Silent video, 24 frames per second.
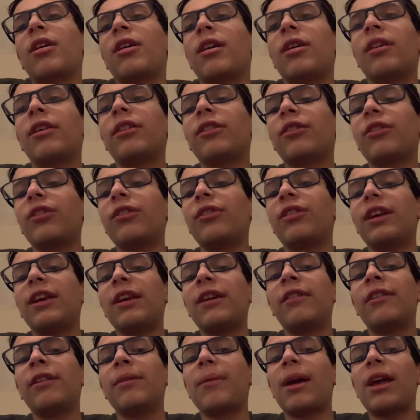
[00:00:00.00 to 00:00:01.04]
Because Luke
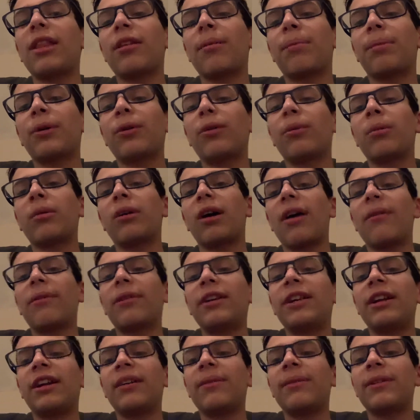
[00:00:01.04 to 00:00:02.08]
Kuechly made the Pro Bowl every
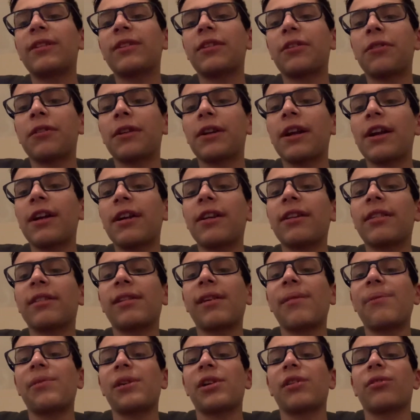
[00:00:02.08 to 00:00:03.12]
year of his career,
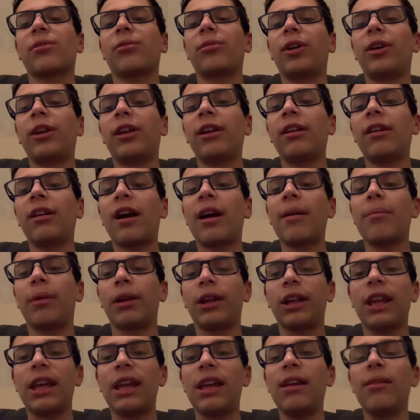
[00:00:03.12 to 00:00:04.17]
except for his rookie year, I
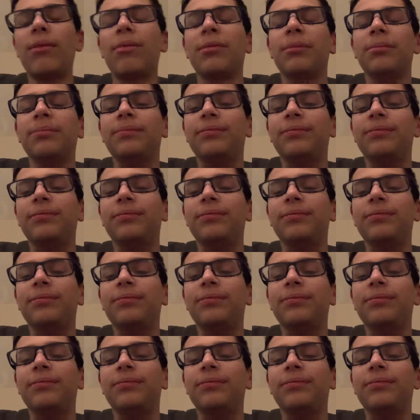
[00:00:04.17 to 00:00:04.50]
believe.